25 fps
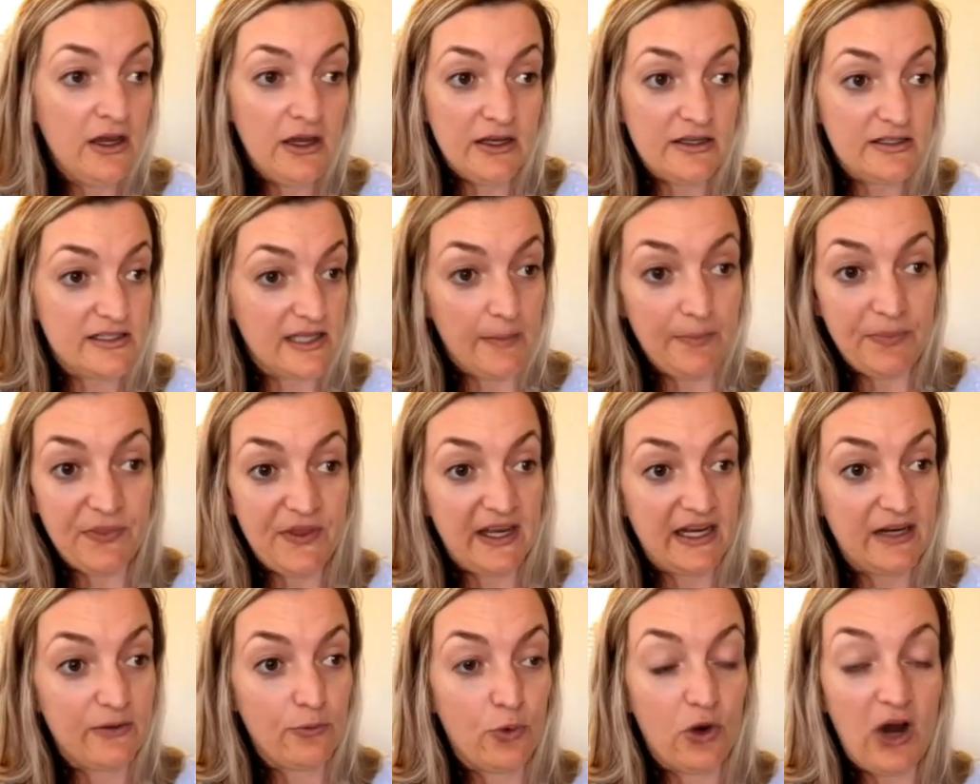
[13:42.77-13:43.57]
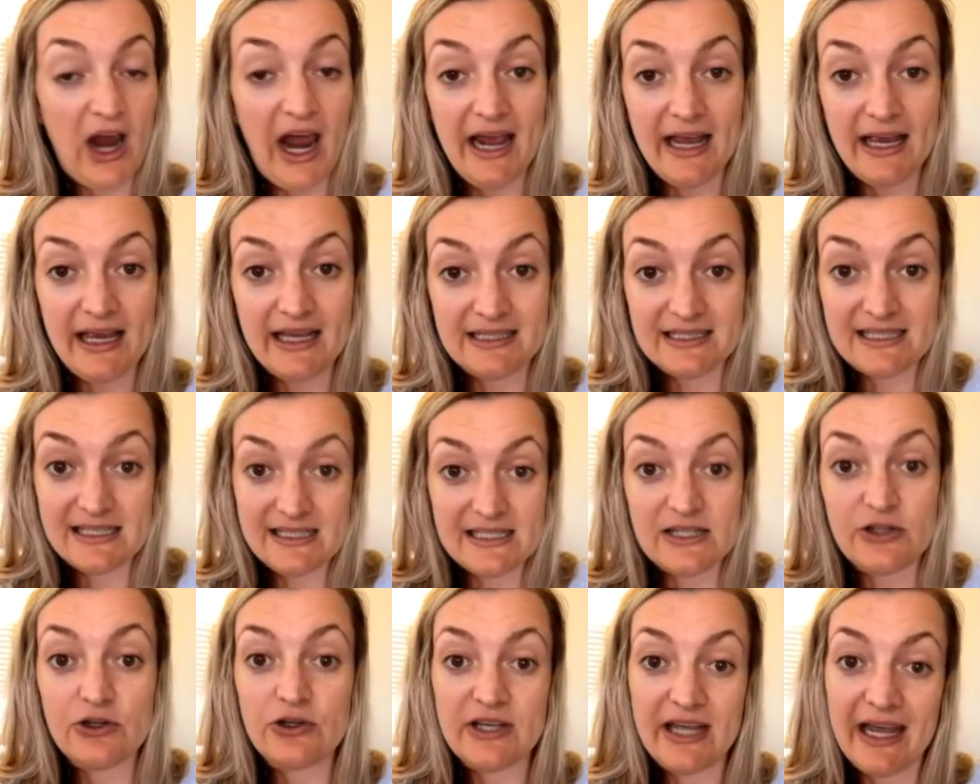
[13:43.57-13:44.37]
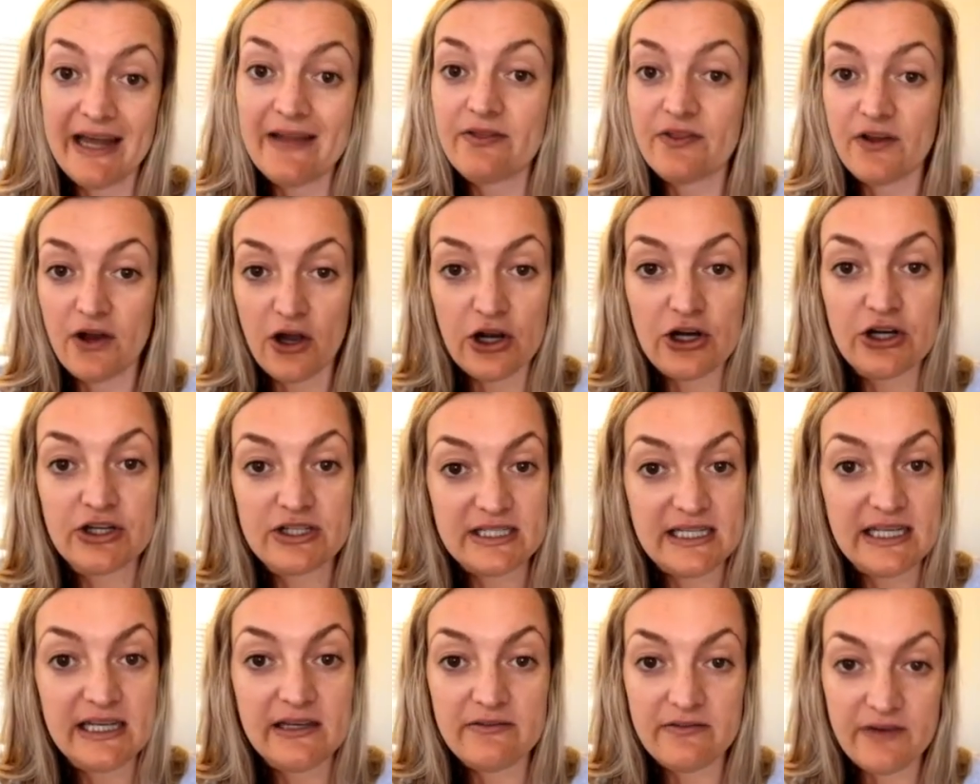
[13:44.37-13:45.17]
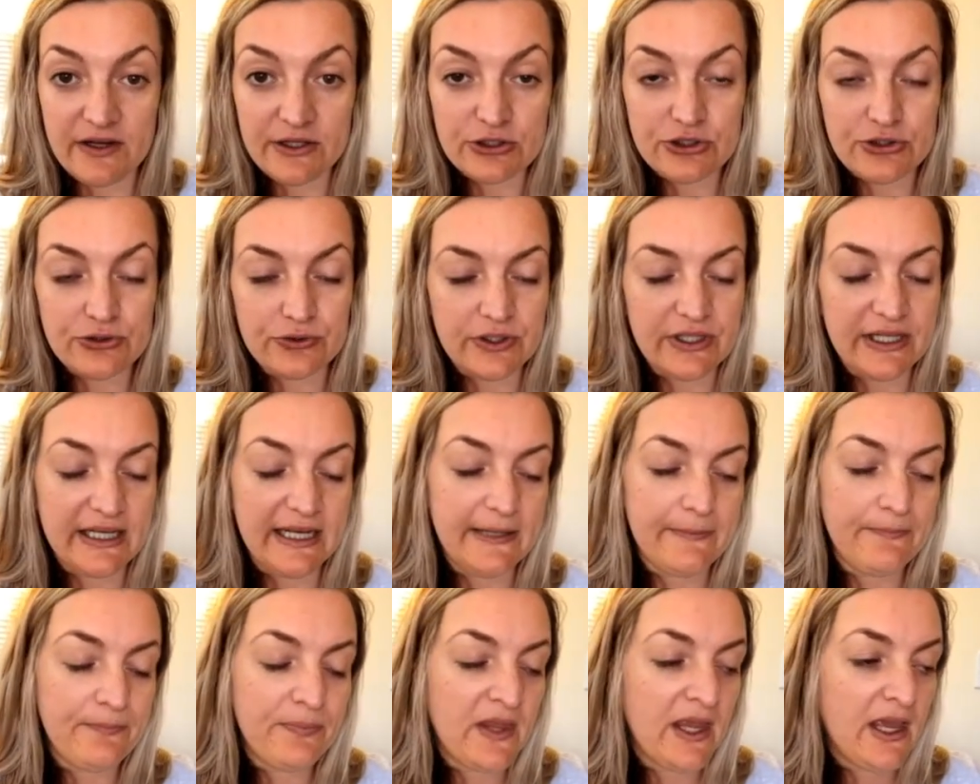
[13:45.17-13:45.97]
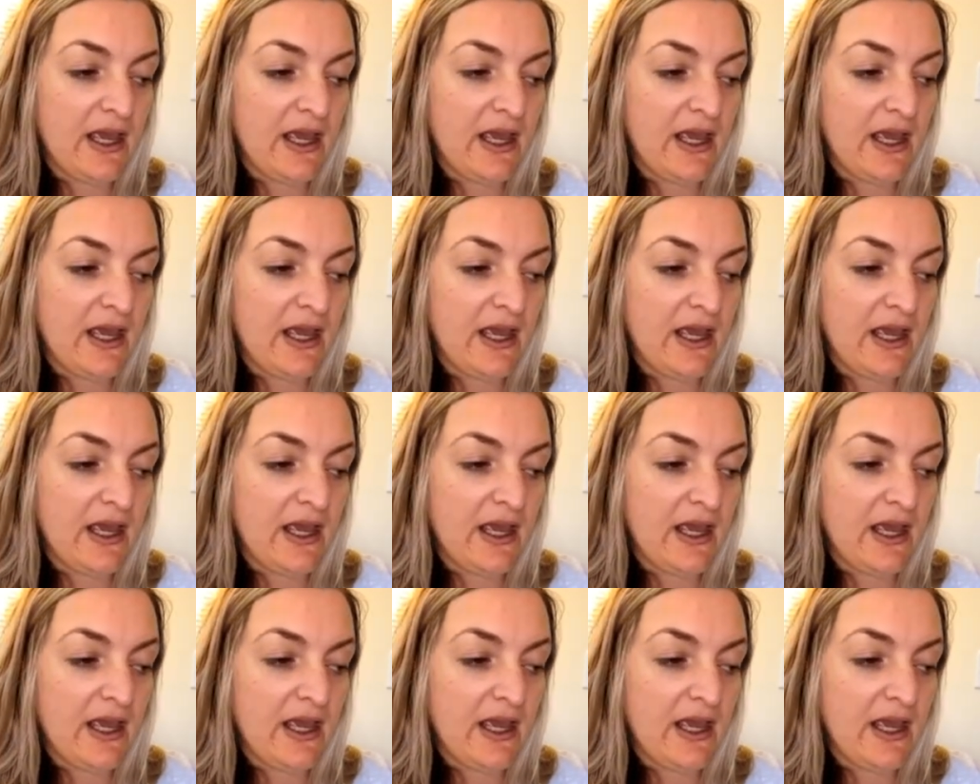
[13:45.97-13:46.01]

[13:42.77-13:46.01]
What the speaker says: something where I can still get the RD eventually.